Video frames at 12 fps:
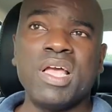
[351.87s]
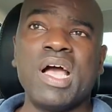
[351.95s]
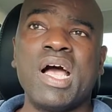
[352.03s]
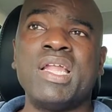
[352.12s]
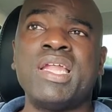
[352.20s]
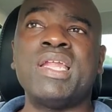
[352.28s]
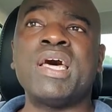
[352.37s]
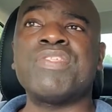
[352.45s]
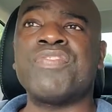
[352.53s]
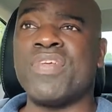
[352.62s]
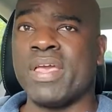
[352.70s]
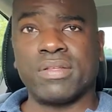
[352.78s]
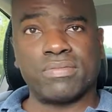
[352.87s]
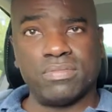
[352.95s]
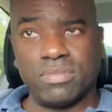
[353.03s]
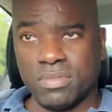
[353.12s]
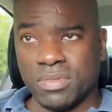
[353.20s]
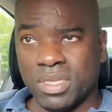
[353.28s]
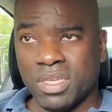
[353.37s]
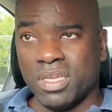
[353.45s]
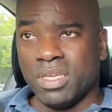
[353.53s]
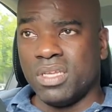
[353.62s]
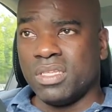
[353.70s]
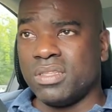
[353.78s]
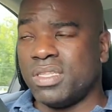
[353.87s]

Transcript: you. Another thing,